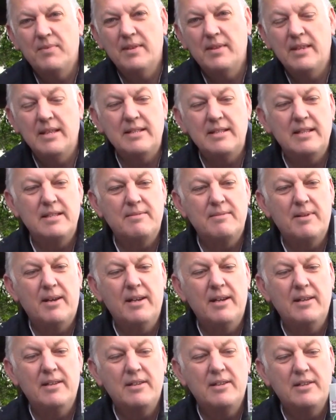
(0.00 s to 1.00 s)
this is
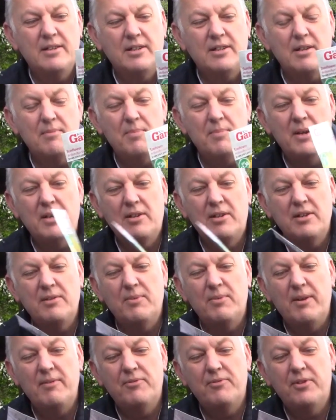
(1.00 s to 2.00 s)
could be a good
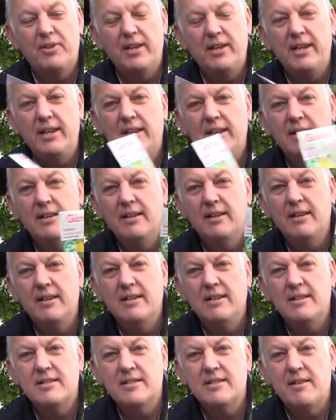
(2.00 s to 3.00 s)
one for the
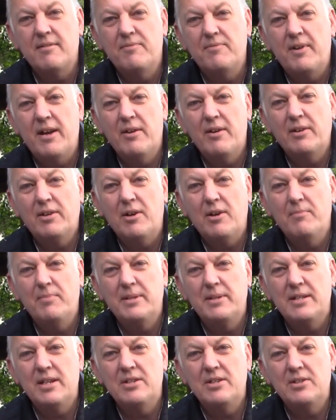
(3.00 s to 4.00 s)
sunflower
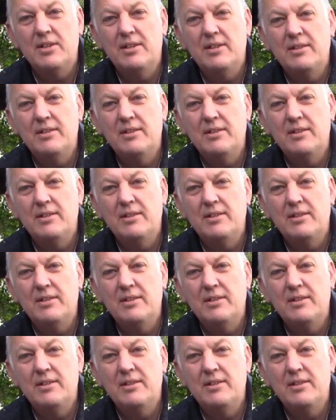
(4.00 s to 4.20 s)
competition.